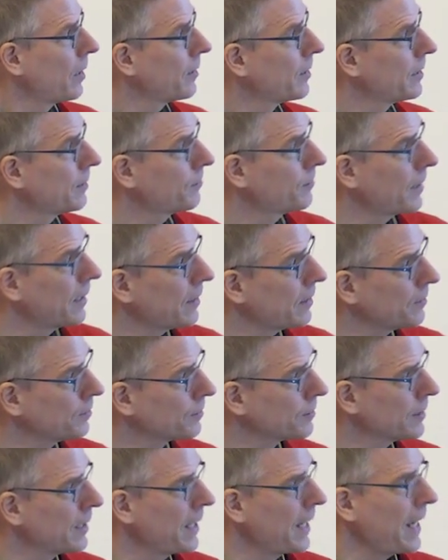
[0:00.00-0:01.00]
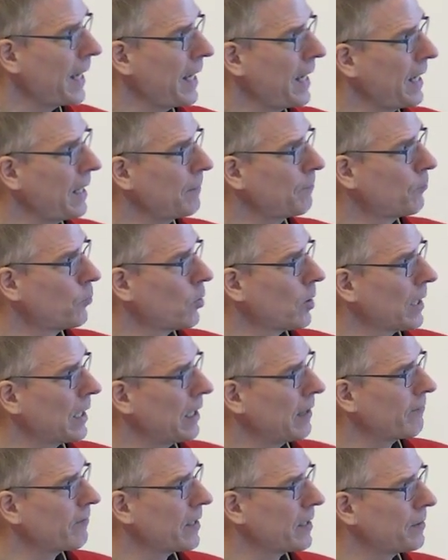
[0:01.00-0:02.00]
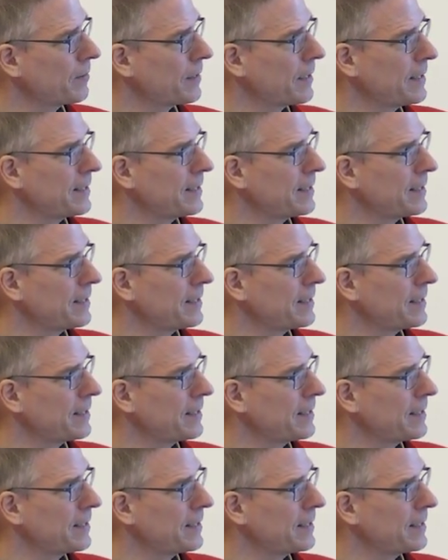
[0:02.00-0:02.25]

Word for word: the cells, and more relevant,